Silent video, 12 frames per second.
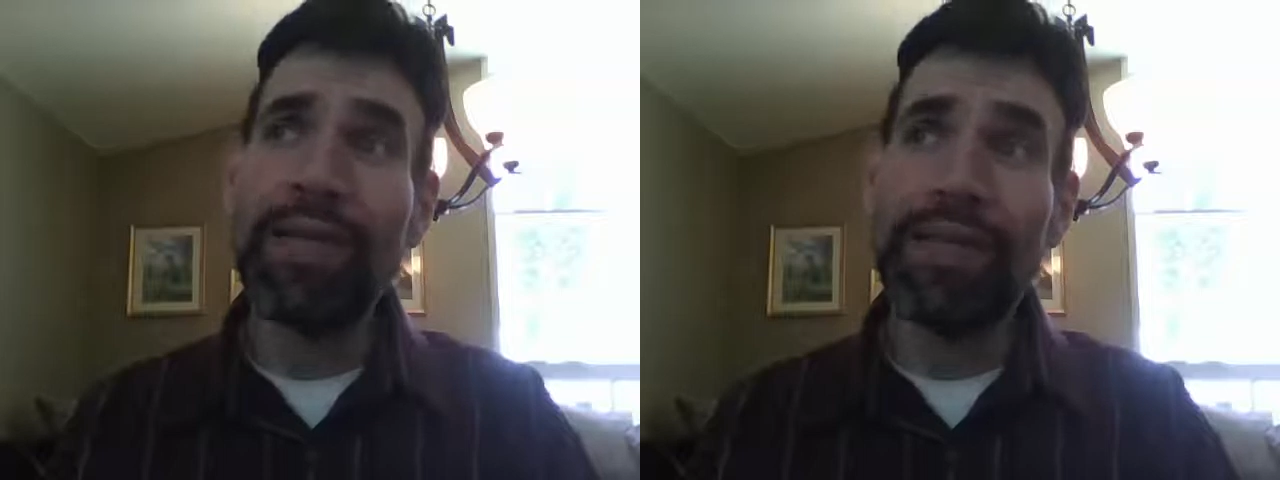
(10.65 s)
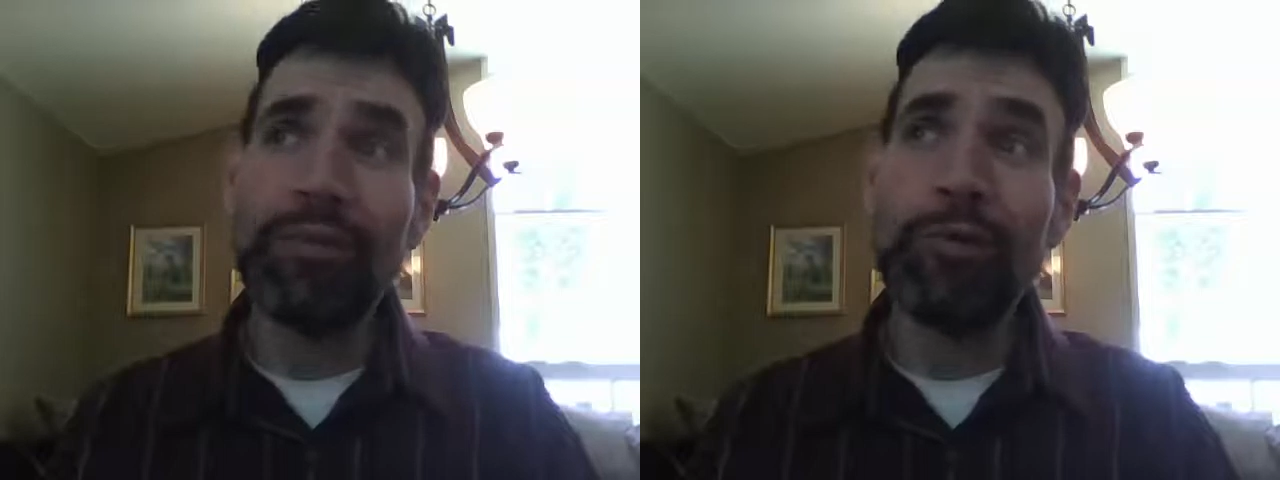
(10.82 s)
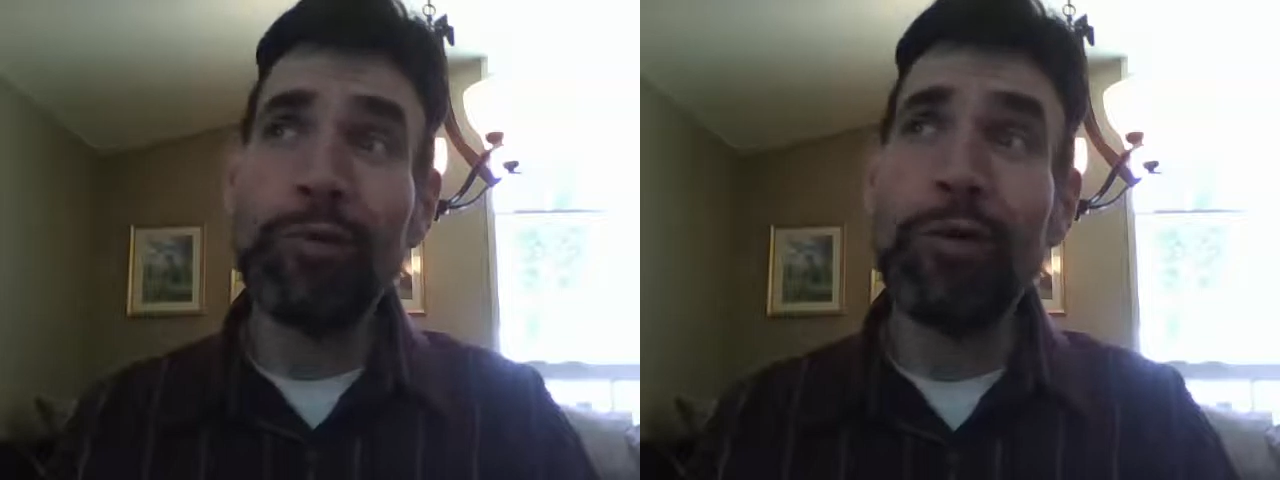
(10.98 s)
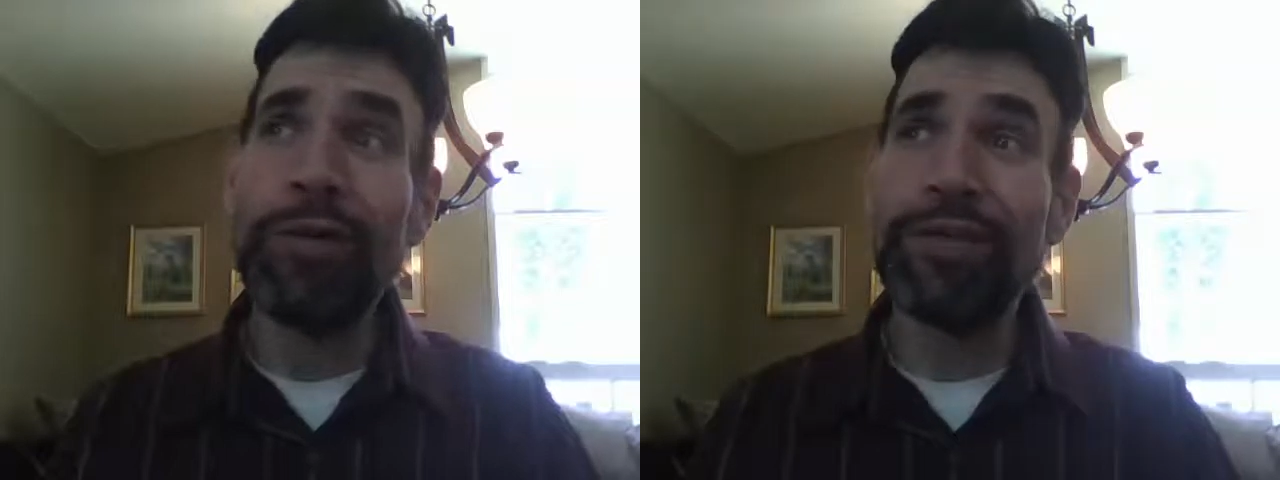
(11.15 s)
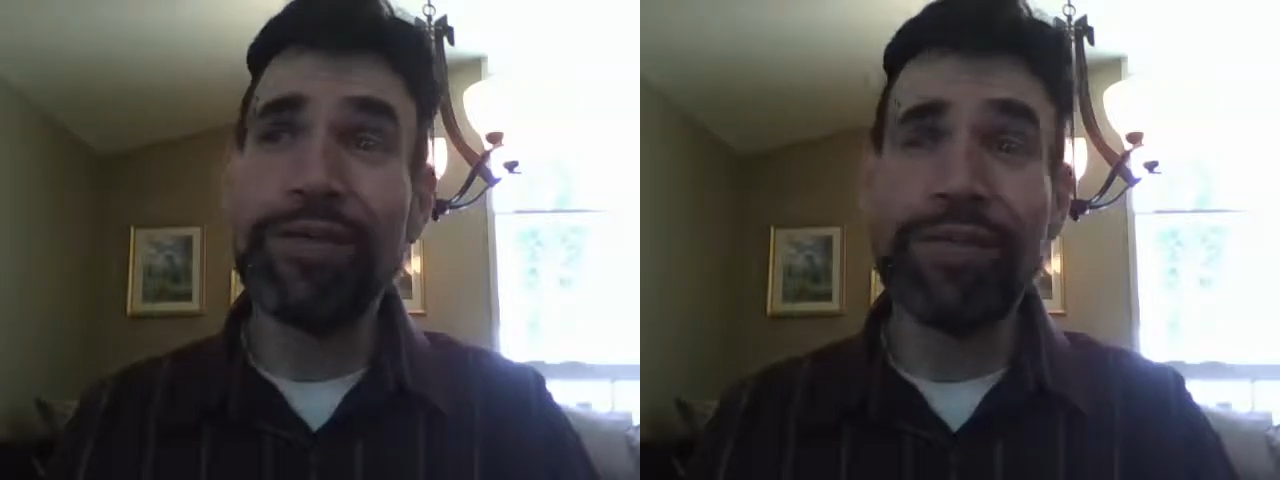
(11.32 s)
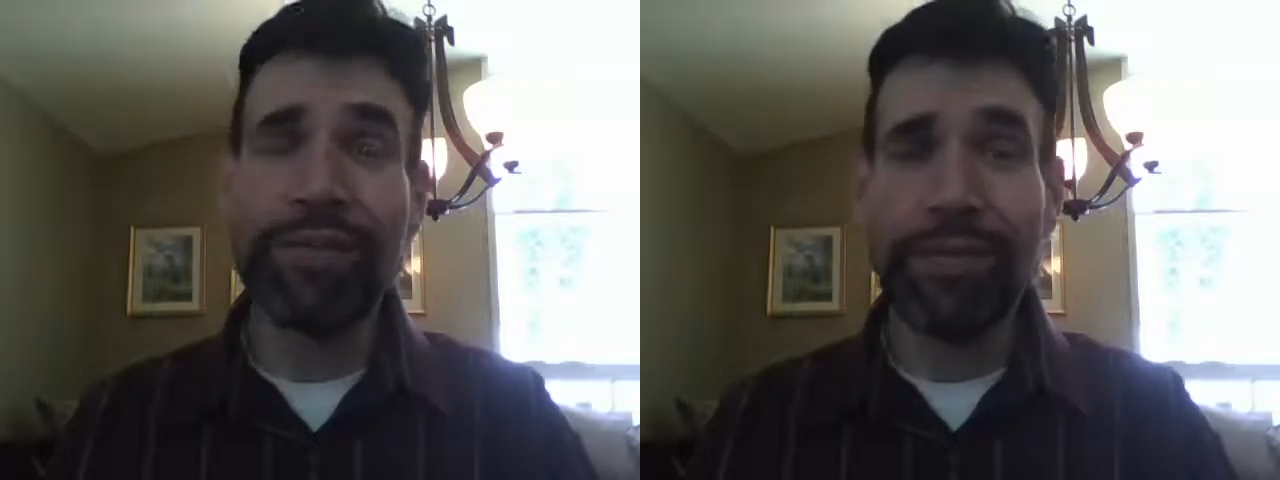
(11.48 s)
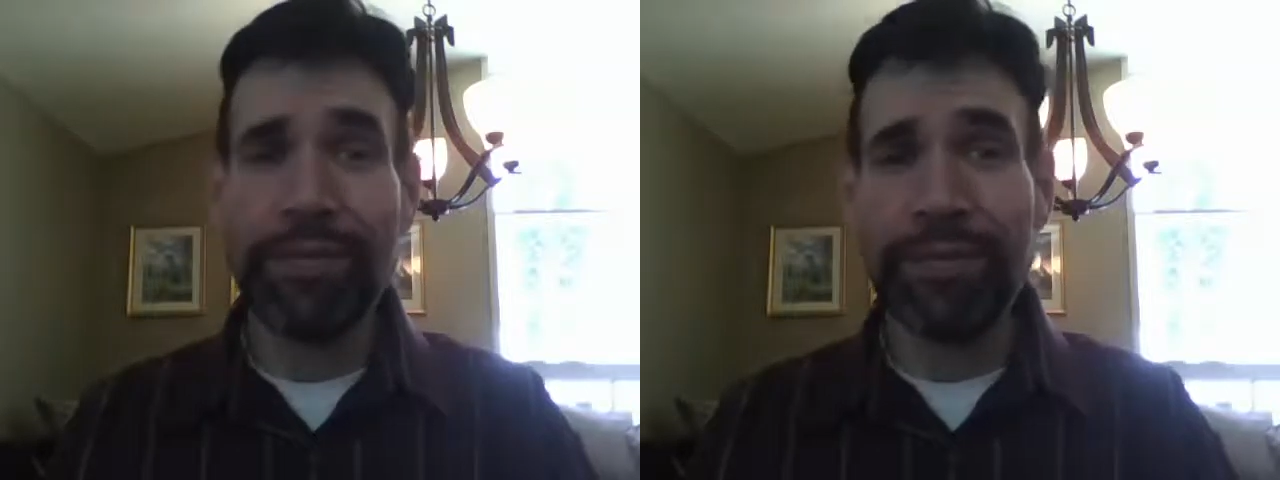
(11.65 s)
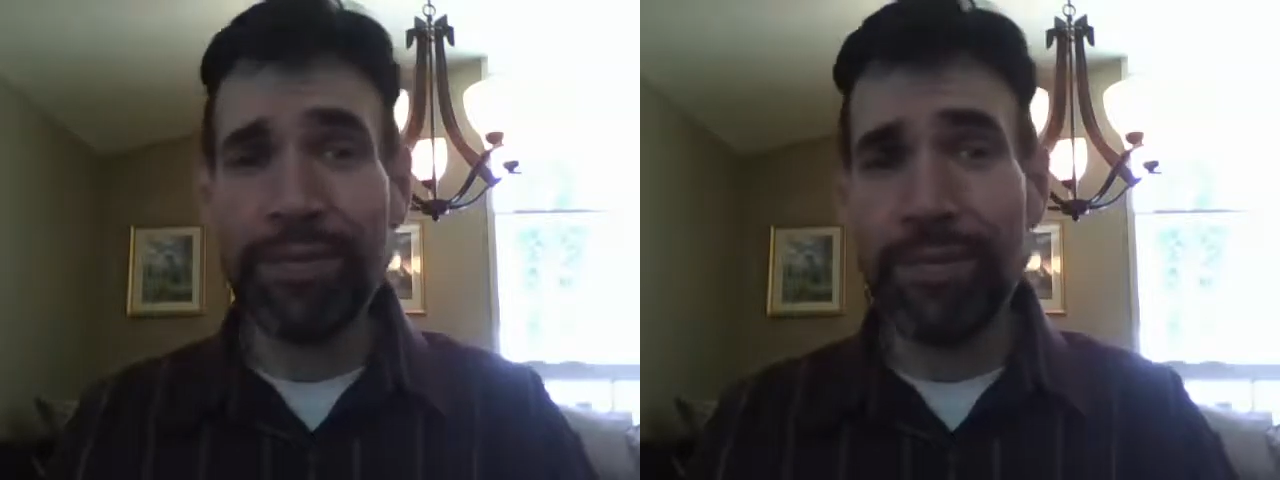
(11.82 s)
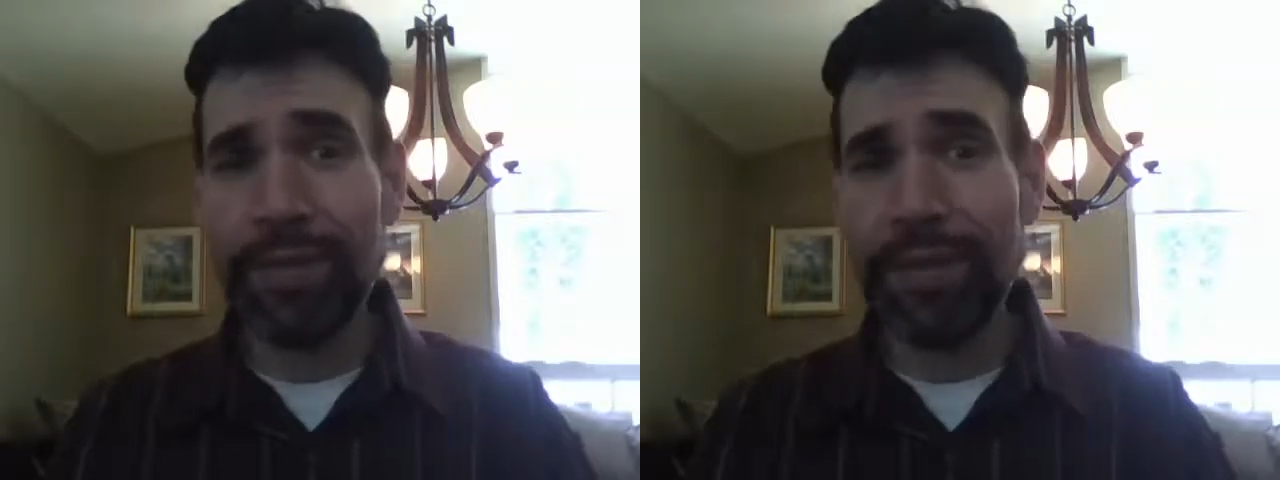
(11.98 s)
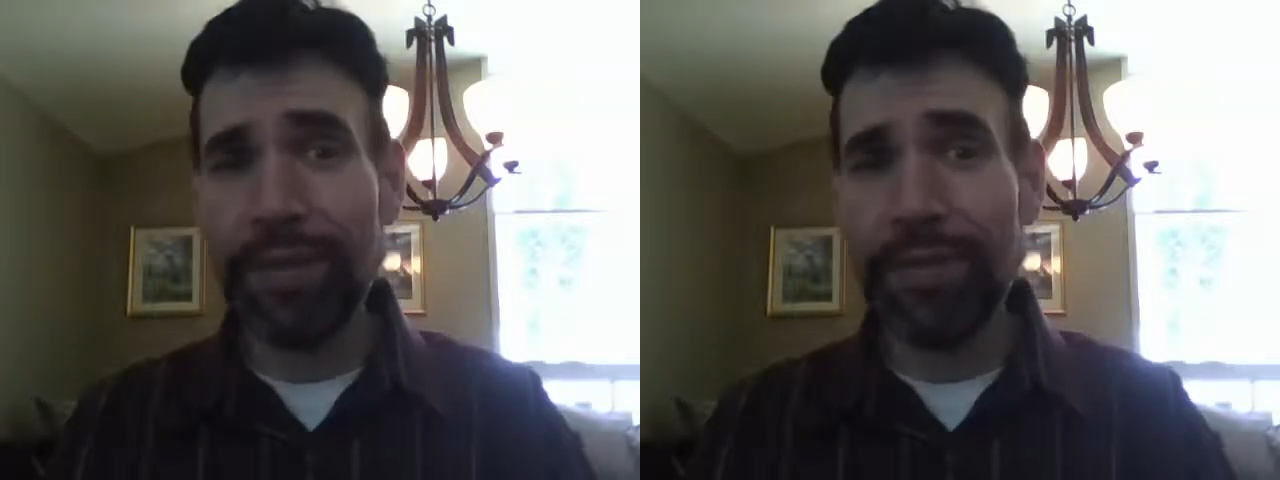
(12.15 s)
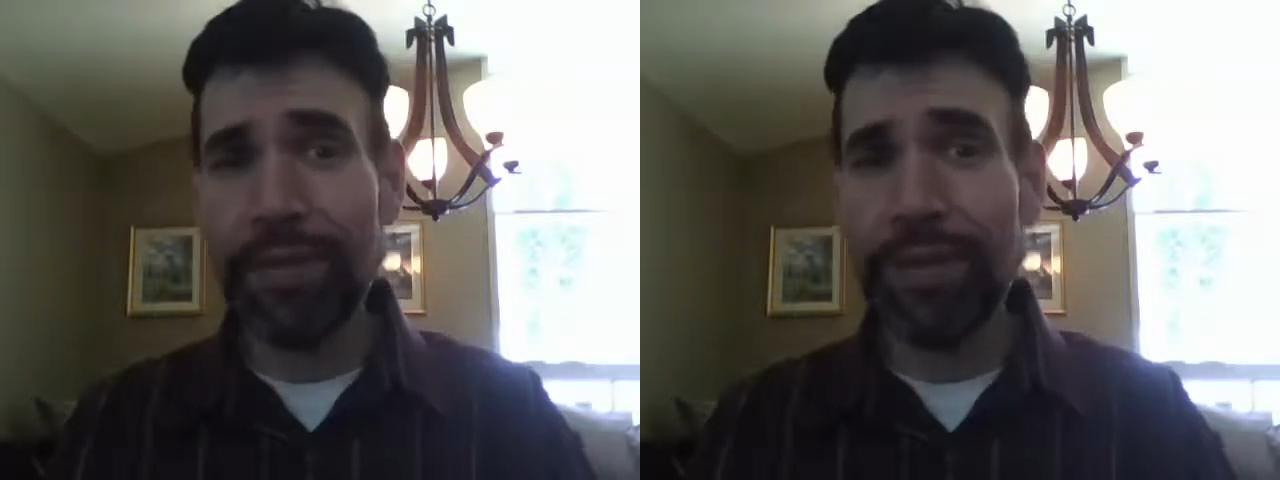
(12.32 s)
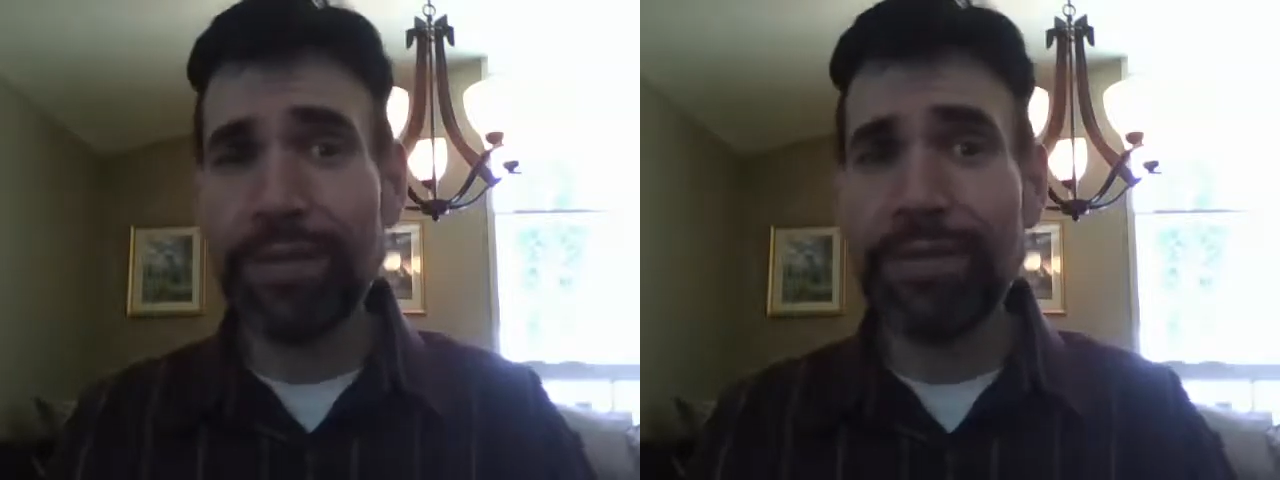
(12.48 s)
indoors
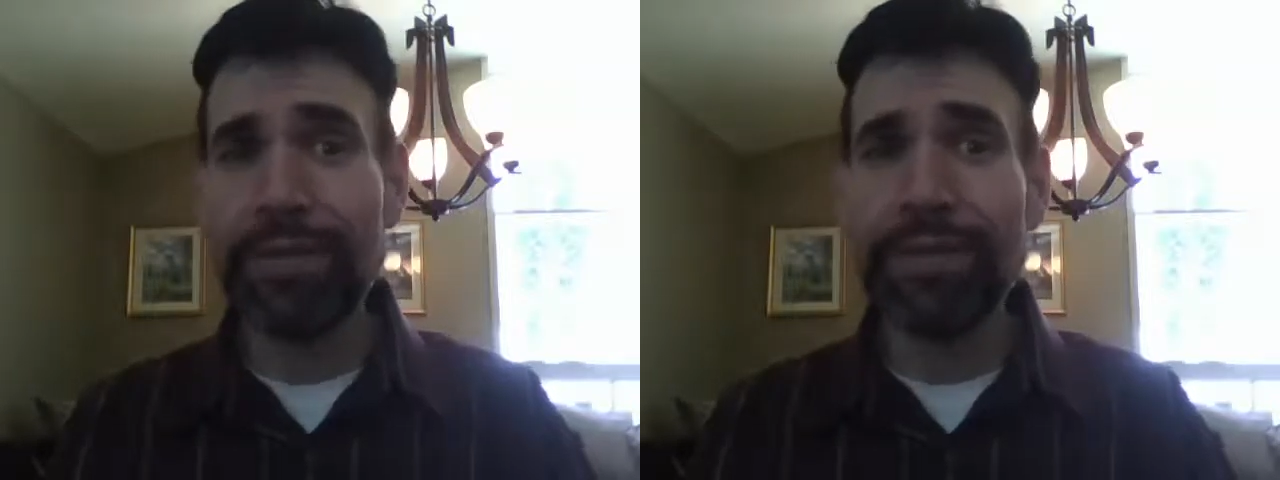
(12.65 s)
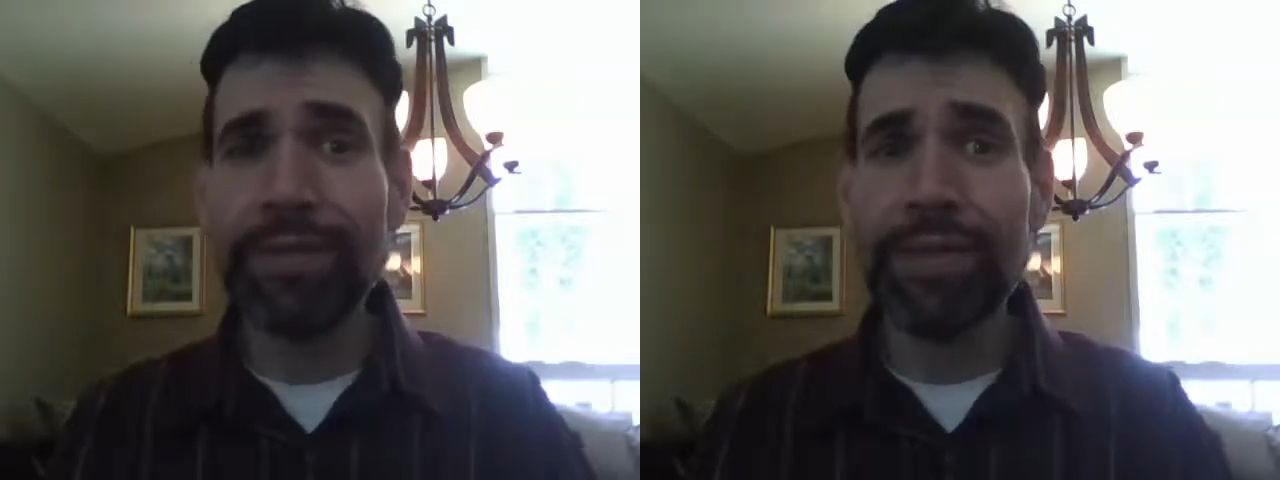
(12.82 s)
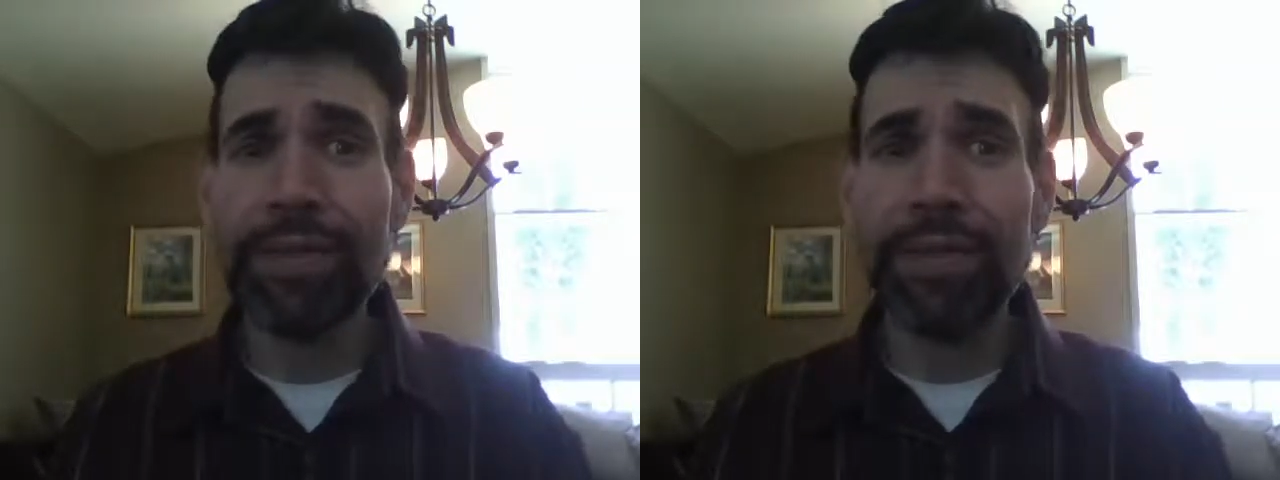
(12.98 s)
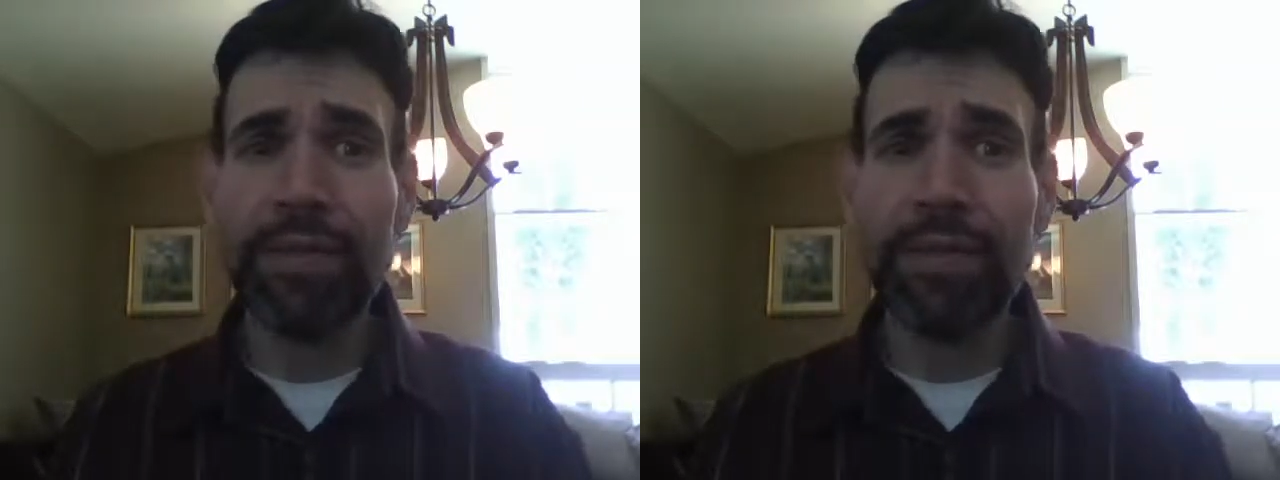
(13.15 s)
during this